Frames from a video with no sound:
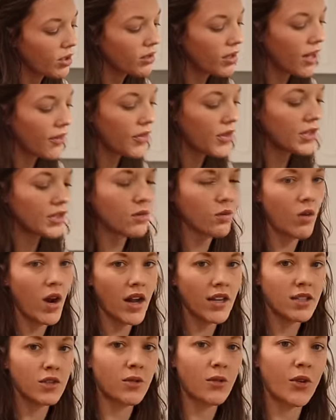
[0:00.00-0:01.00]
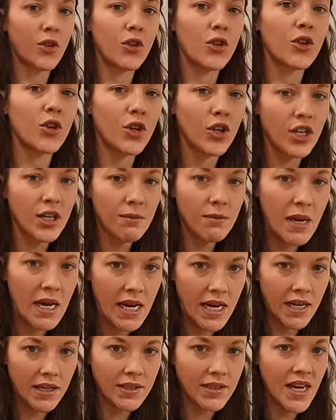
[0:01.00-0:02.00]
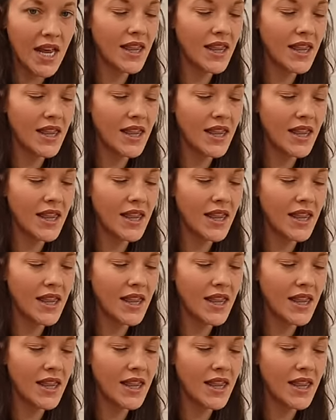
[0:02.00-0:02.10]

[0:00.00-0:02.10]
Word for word: gonna let this rest for 30 minutes